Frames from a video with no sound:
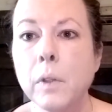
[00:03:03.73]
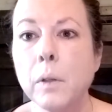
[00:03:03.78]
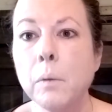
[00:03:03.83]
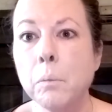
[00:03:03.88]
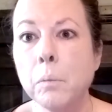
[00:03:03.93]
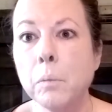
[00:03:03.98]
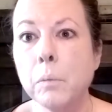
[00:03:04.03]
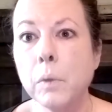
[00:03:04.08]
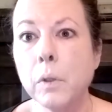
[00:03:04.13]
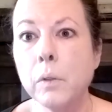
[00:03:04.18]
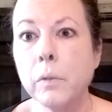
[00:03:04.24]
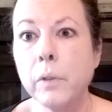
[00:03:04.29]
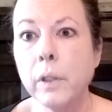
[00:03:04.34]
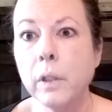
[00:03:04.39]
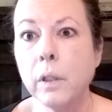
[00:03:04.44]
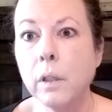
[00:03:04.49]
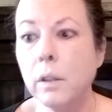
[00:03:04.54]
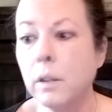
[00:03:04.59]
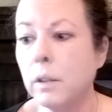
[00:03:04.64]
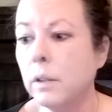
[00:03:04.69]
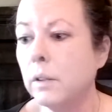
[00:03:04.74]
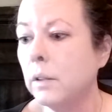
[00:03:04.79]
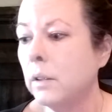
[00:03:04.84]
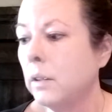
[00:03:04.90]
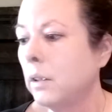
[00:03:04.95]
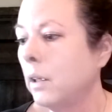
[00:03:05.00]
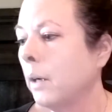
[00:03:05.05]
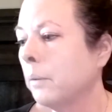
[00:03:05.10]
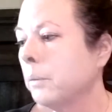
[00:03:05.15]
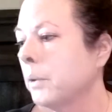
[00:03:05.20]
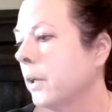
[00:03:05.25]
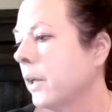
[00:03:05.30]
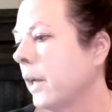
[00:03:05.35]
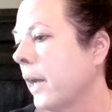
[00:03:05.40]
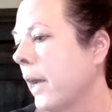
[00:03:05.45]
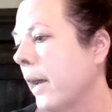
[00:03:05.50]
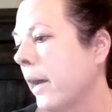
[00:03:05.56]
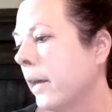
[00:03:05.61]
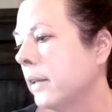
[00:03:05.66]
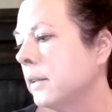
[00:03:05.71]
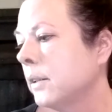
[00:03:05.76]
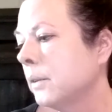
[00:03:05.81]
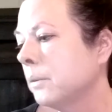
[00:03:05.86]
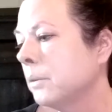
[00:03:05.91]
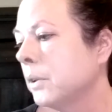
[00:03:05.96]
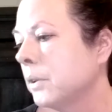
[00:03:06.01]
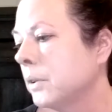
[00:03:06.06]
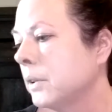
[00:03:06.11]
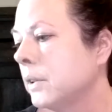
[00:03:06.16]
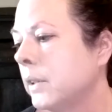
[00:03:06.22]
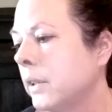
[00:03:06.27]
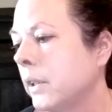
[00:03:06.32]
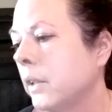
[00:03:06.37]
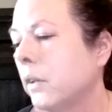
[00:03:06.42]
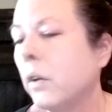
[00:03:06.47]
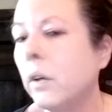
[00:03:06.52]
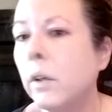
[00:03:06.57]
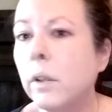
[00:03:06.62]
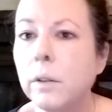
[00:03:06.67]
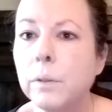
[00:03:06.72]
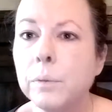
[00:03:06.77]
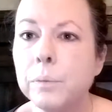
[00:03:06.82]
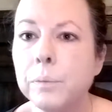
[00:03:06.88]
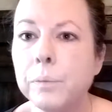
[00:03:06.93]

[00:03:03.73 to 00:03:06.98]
moving on. I'm going to add some concealer,